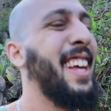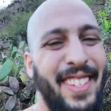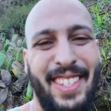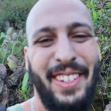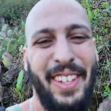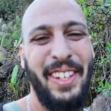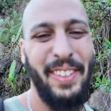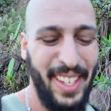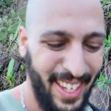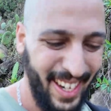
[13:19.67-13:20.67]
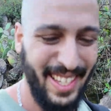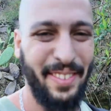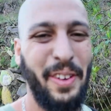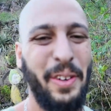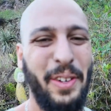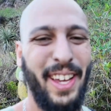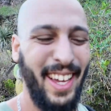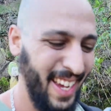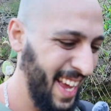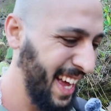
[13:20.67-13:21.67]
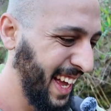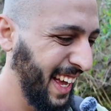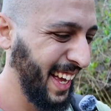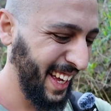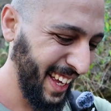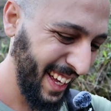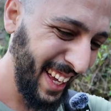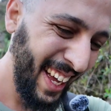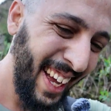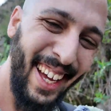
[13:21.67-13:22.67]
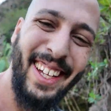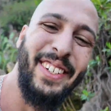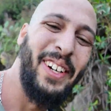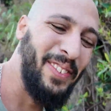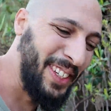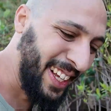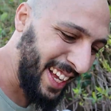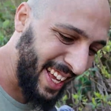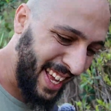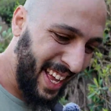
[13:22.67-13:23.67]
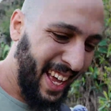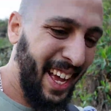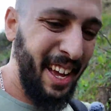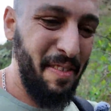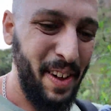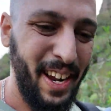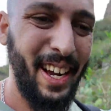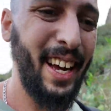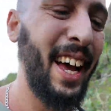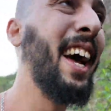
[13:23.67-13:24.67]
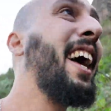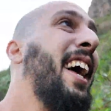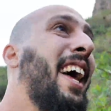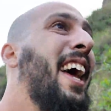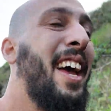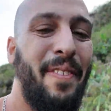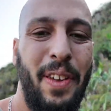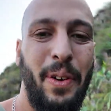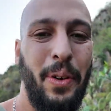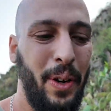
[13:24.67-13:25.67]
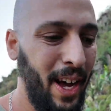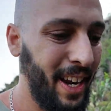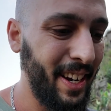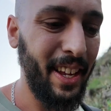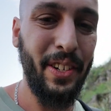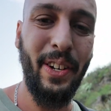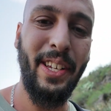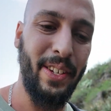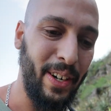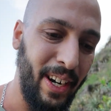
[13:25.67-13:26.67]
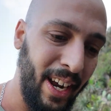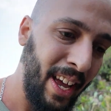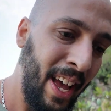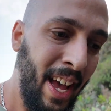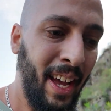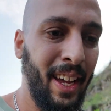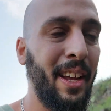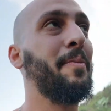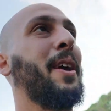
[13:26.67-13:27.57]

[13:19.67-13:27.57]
That's so cute. The kid asked if we were okay. Adorable. But if you had any injuries or couldn't